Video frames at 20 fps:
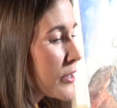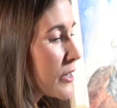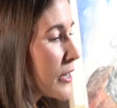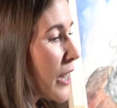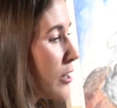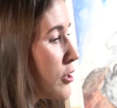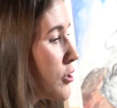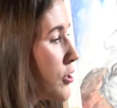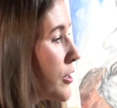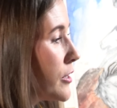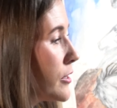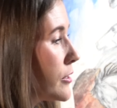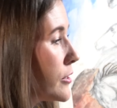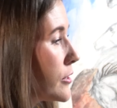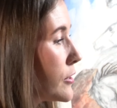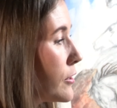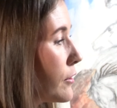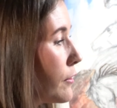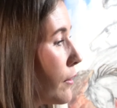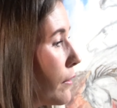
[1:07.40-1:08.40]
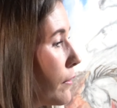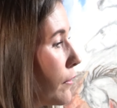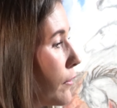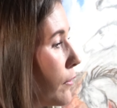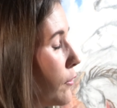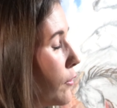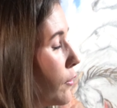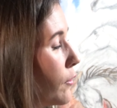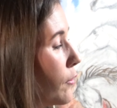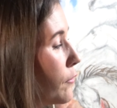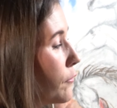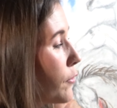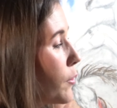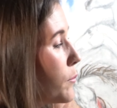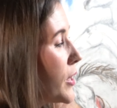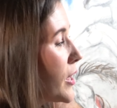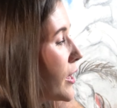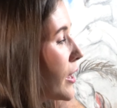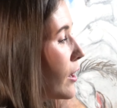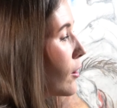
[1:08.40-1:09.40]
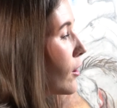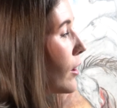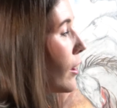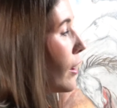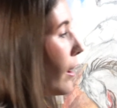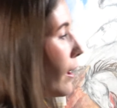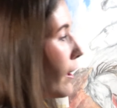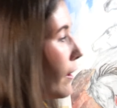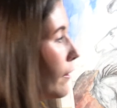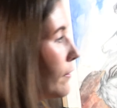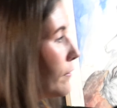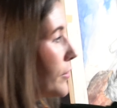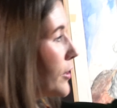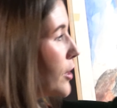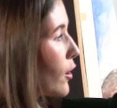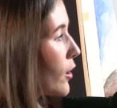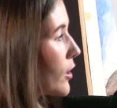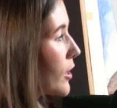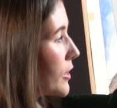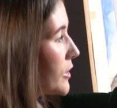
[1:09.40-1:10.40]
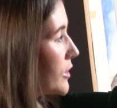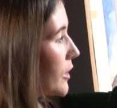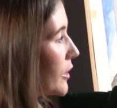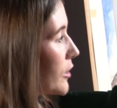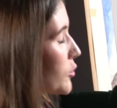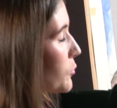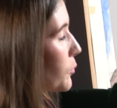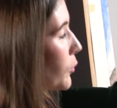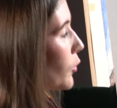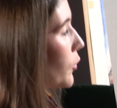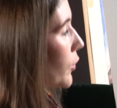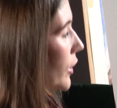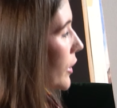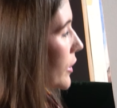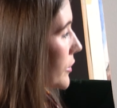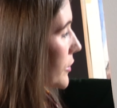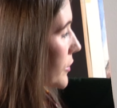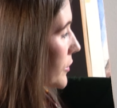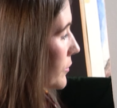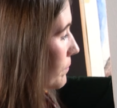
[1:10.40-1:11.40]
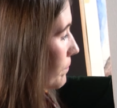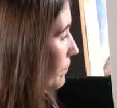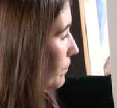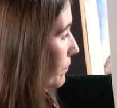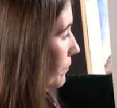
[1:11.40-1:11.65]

sketches from the era of the artist explorers.